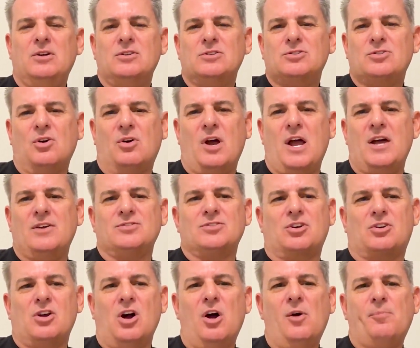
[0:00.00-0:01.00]
So as
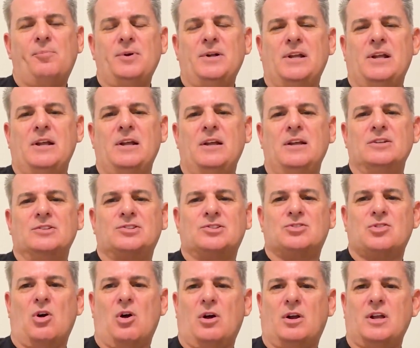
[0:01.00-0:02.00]
a company, it's
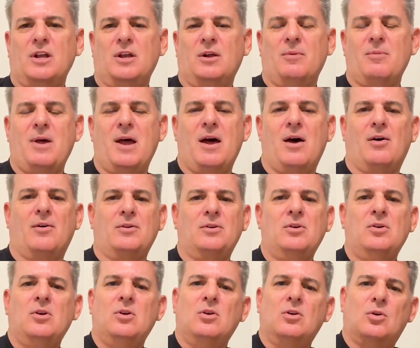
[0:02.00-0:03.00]
talking
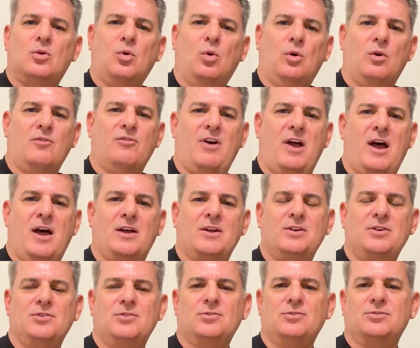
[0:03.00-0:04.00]
about core
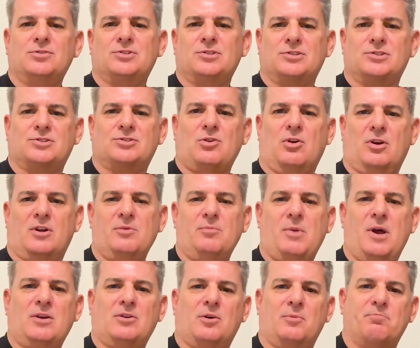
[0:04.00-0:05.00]
values. It's talking
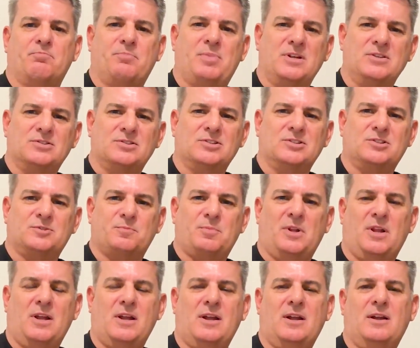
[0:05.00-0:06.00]
about our business
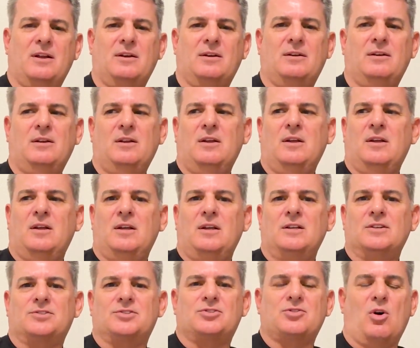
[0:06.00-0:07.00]
plan.
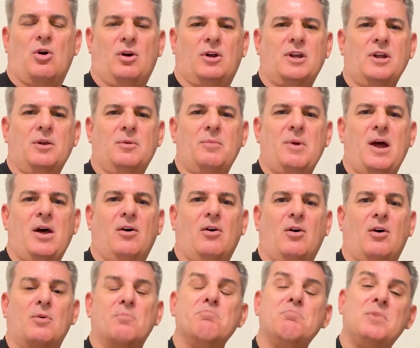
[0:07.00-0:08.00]
It's talking about
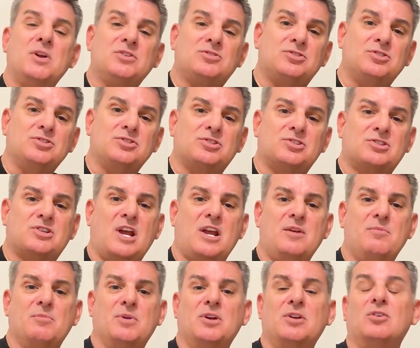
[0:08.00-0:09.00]
our mission
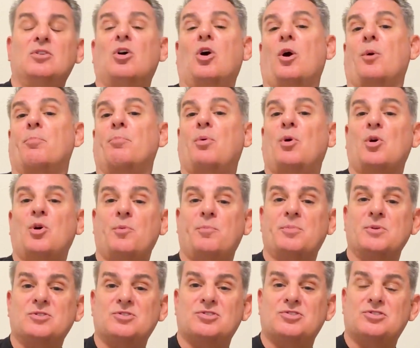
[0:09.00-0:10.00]
statement, our
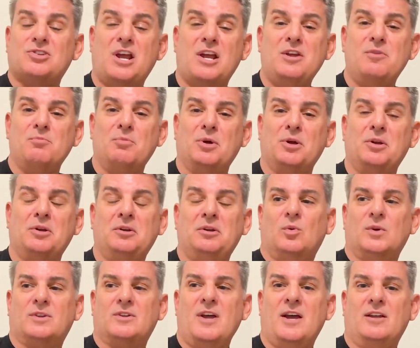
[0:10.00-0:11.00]
purpose statement,
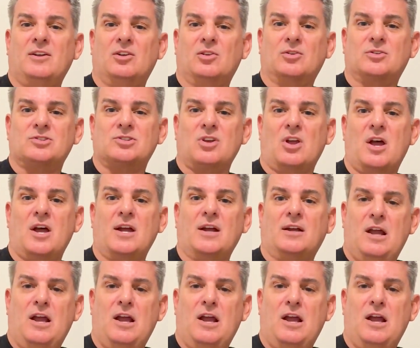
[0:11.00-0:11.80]
what that looks like.